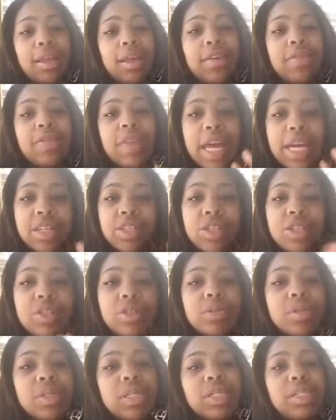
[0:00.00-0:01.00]
If they should
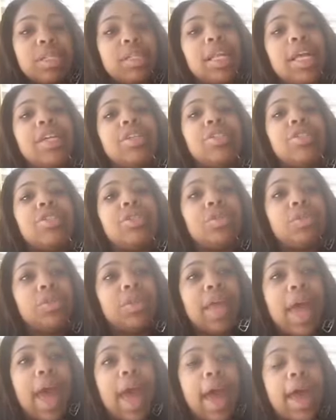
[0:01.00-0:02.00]
do this and they should do
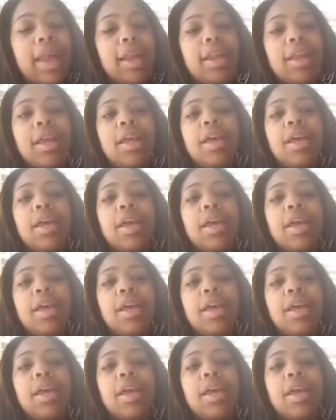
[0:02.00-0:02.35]
that,